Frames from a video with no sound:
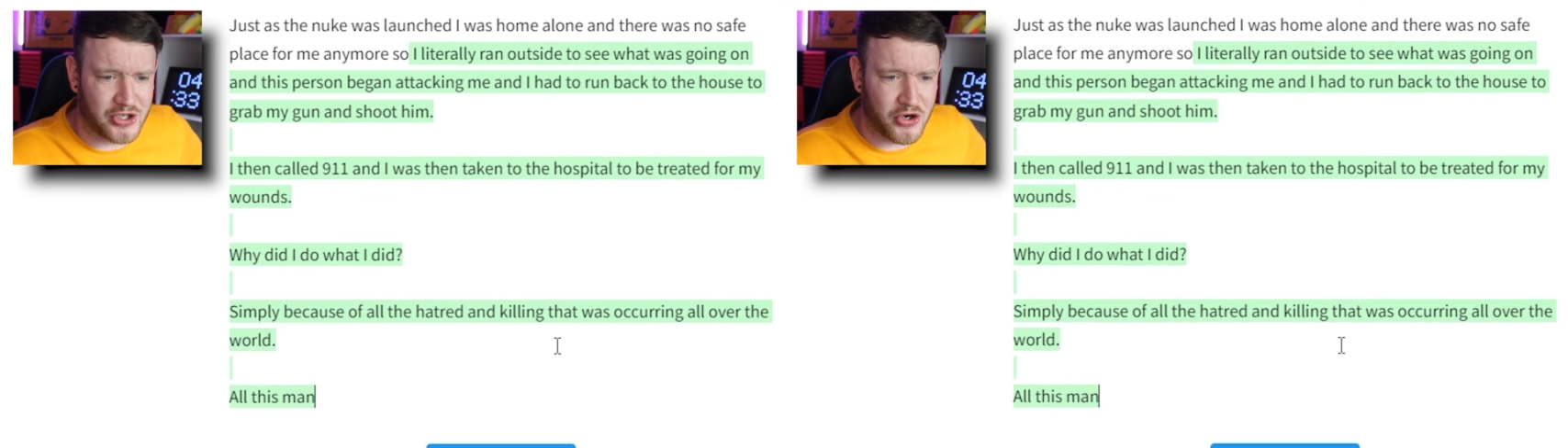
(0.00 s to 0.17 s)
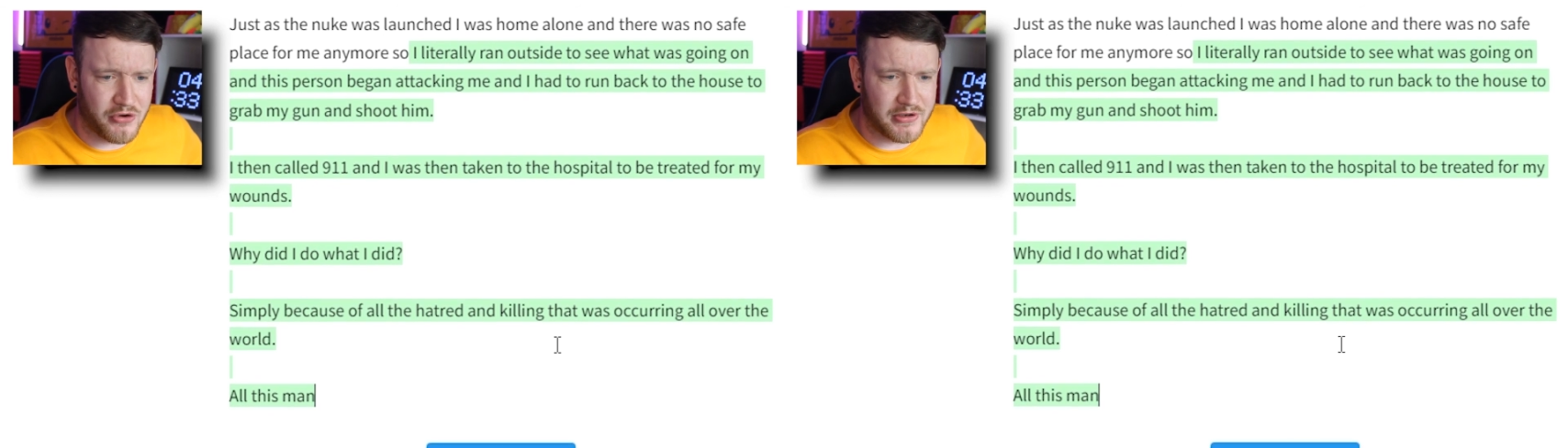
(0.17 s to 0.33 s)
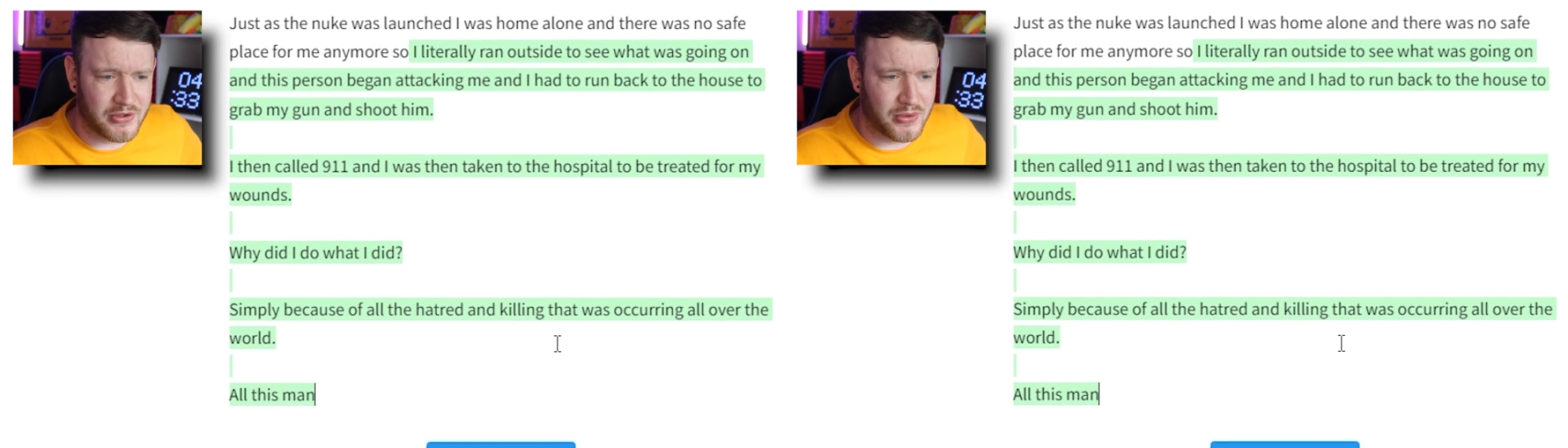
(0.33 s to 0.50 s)

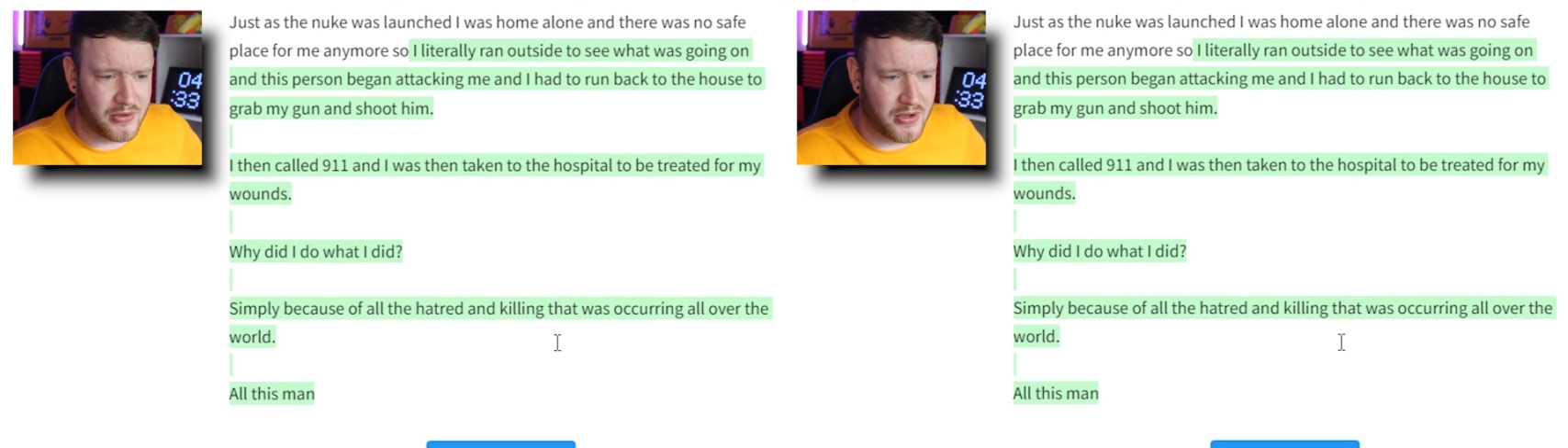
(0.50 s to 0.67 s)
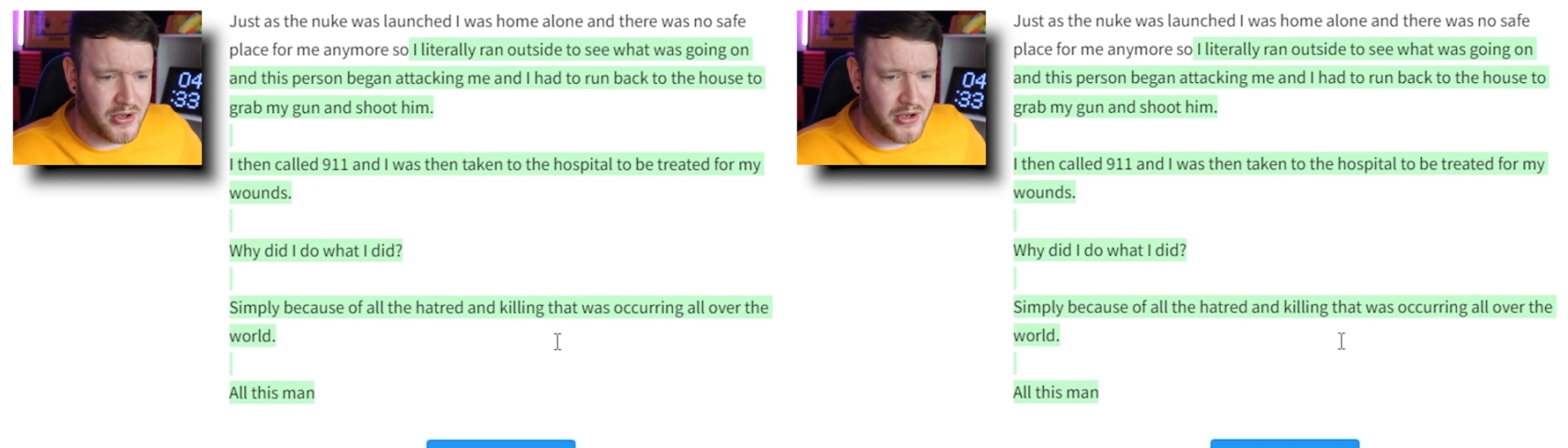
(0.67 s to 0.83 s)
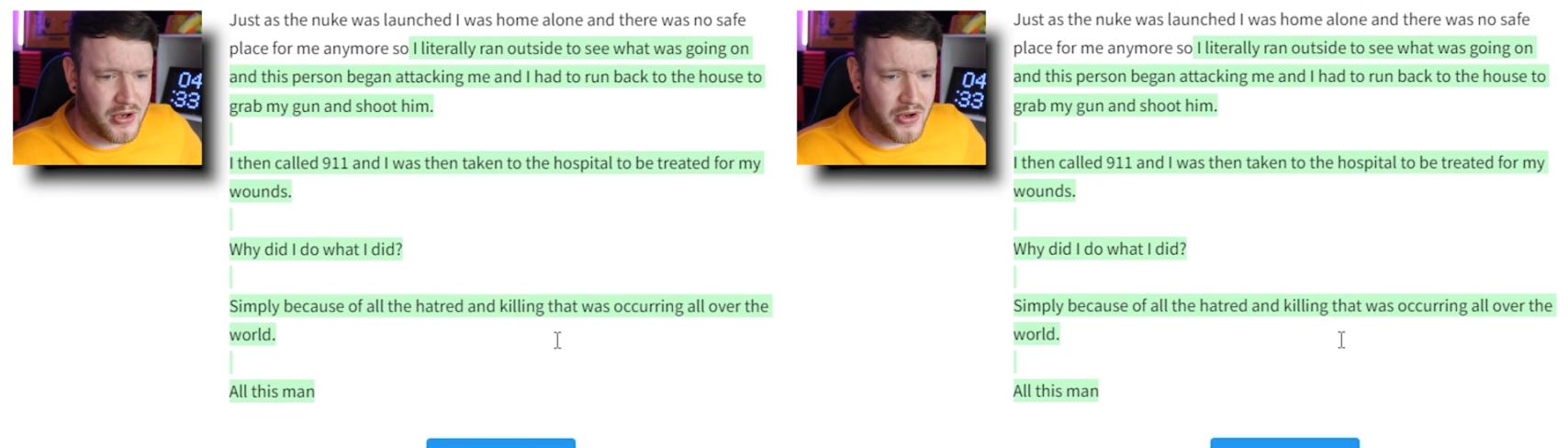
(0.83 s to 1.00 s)
occurring all
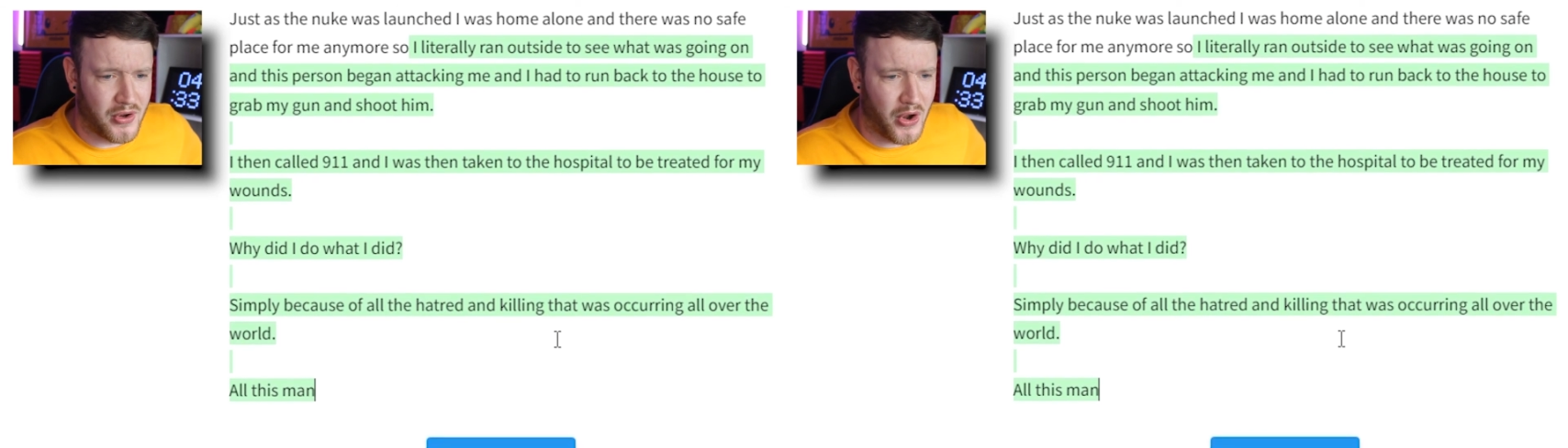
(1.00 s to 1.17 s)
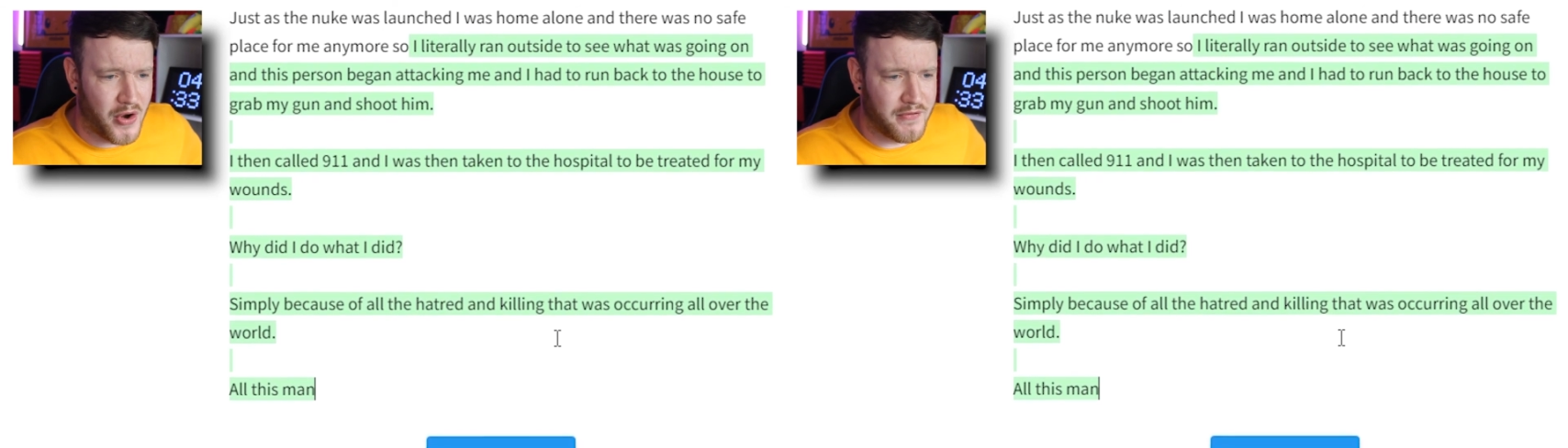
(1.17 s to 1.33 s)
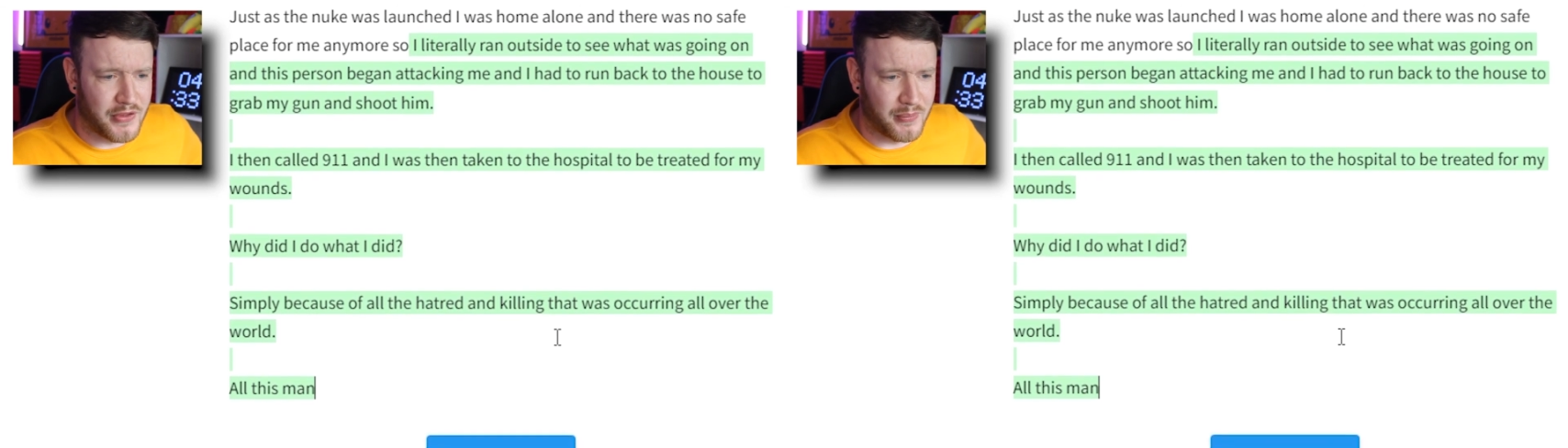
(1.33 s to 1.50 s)

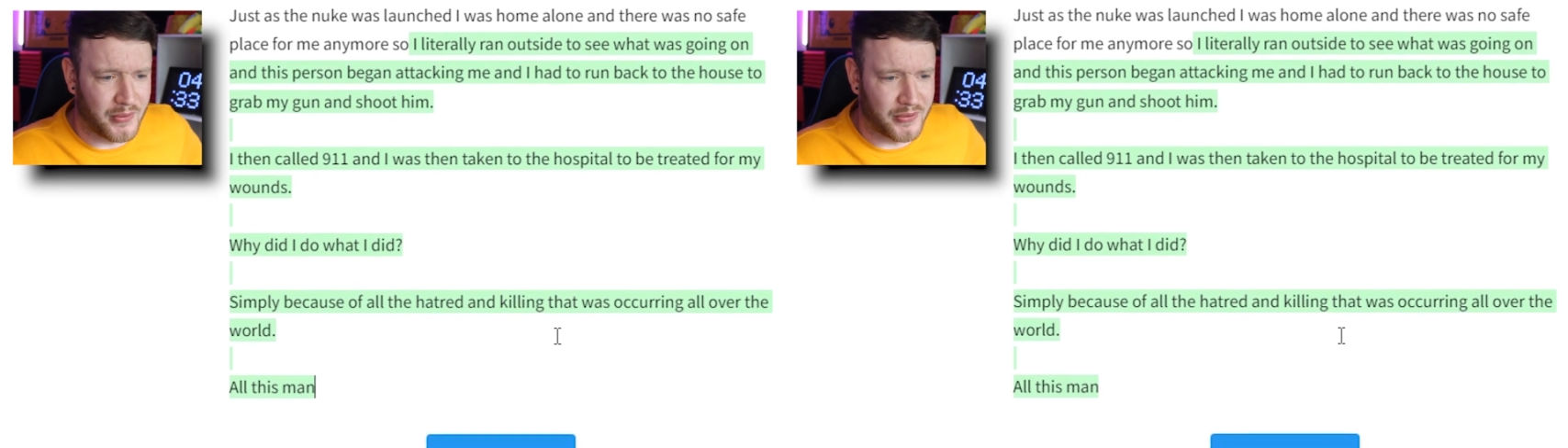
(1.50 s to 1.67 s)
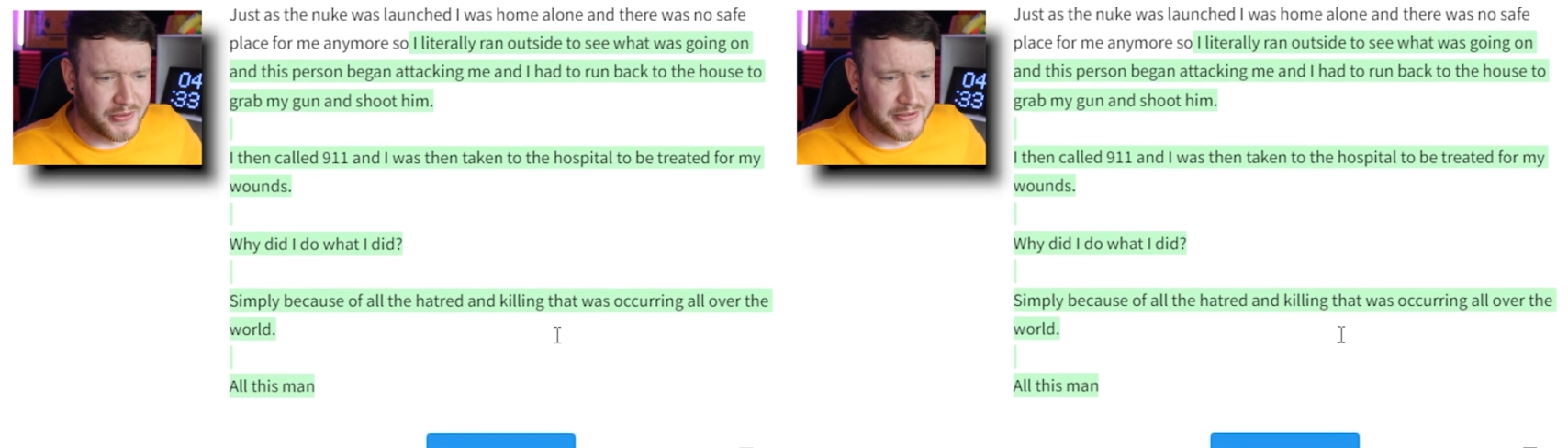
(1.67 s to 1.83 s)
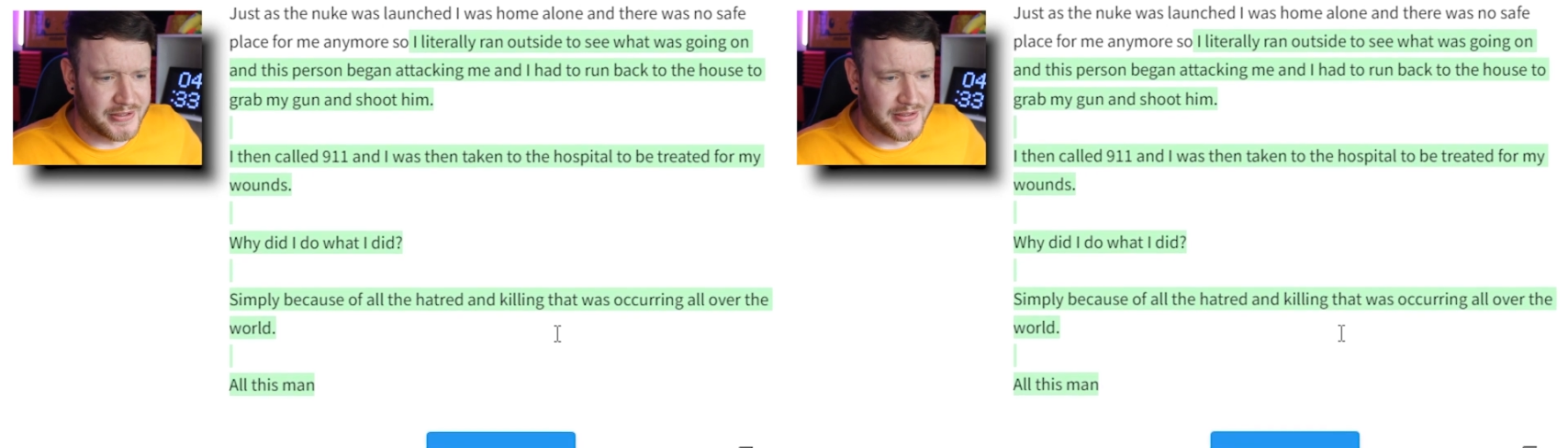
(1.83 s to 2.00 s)
over the
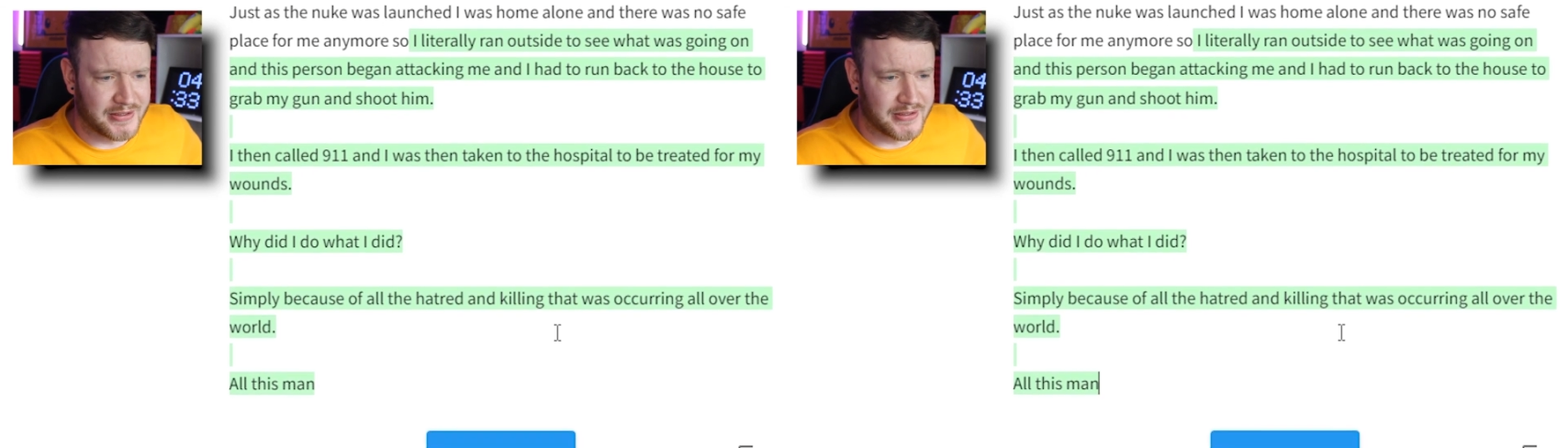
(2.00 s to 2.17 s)
world.